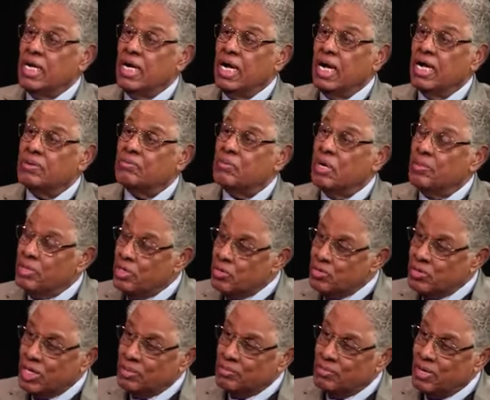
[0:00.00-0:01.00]
And women
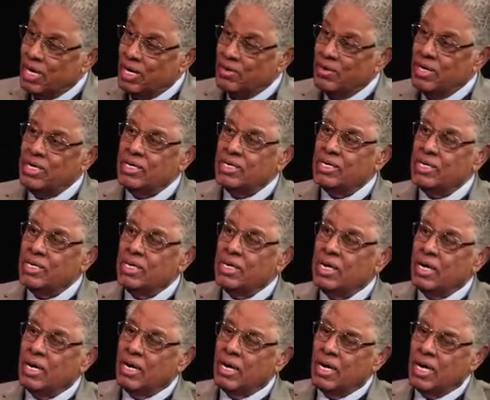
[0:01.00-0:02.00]
who get married
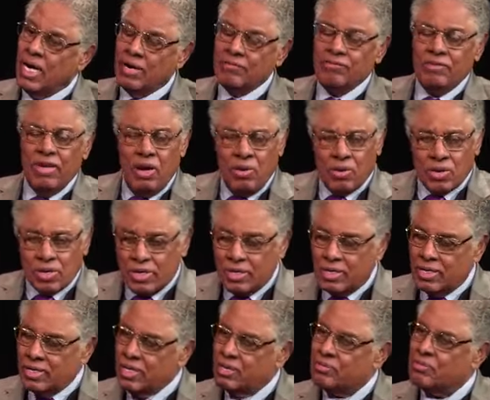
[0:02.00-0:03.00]
have
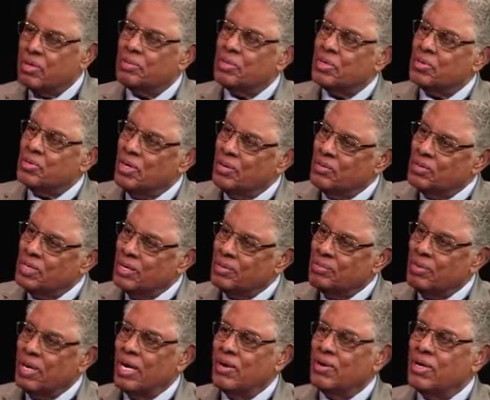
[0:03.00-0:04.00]
lower than women who don't get
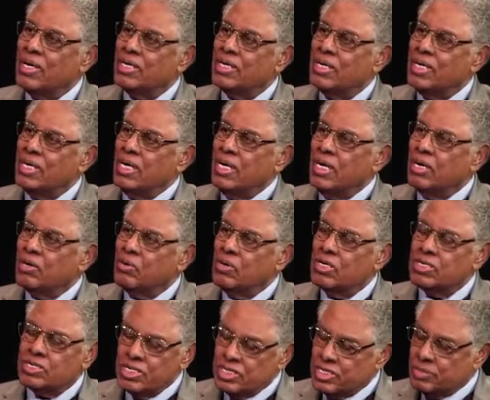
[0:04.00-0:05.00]
married. And of
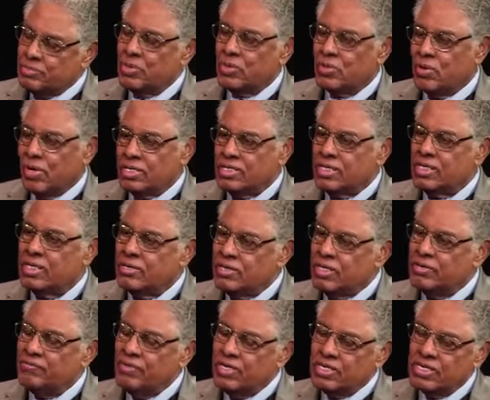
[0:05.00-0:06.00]
course, this is because of the
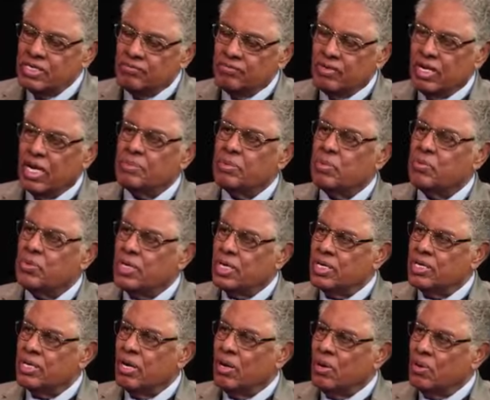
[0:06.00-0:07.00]
division of labor
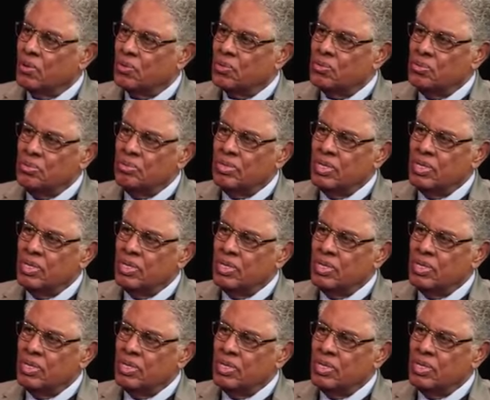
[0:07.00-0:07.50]
within the home.